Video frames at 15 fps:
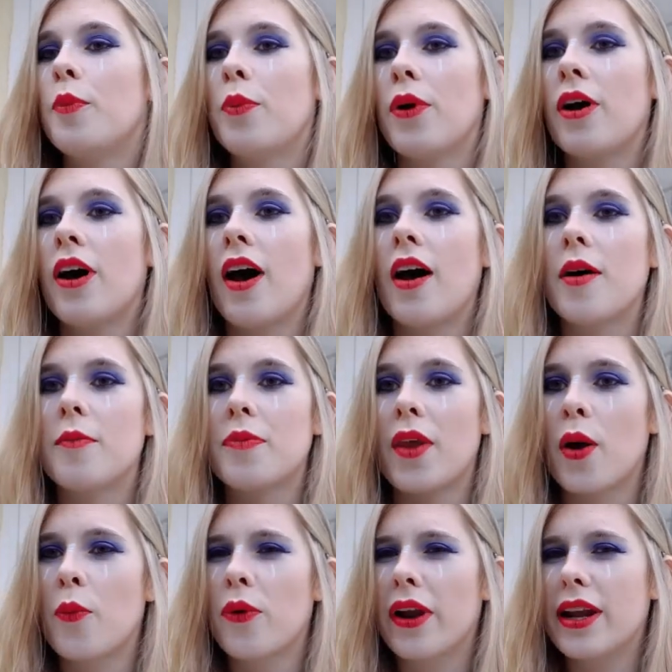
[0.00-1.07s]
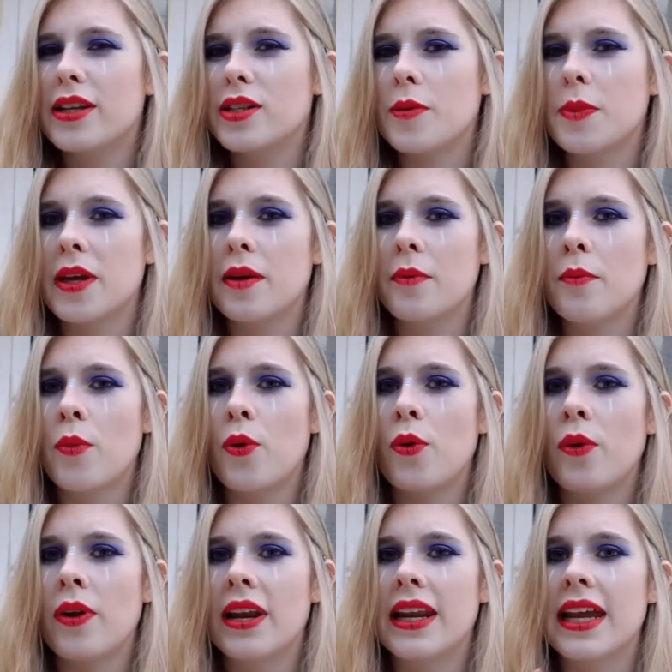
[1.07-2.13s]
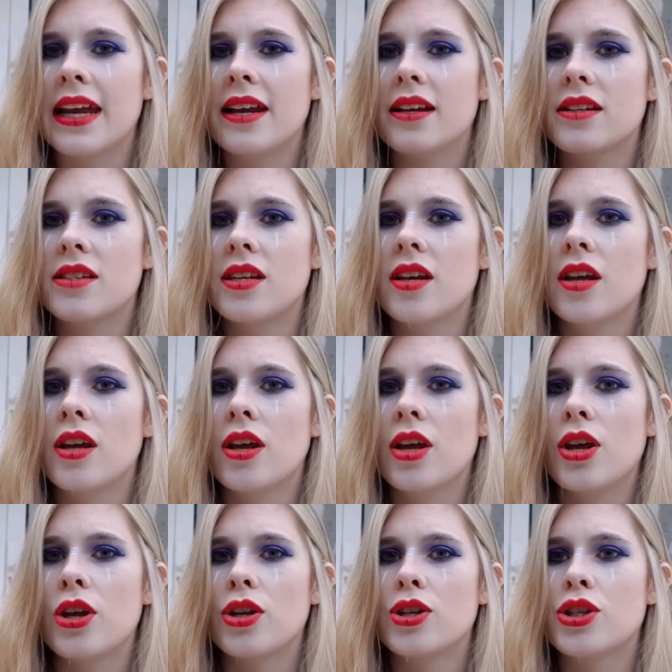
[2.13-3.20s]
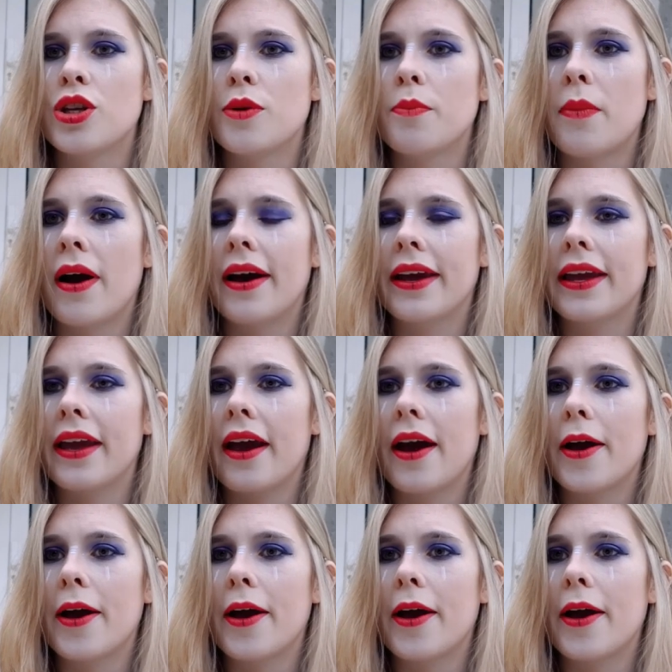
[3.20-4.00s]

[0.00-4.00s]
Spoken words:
but I want it to be more linked to my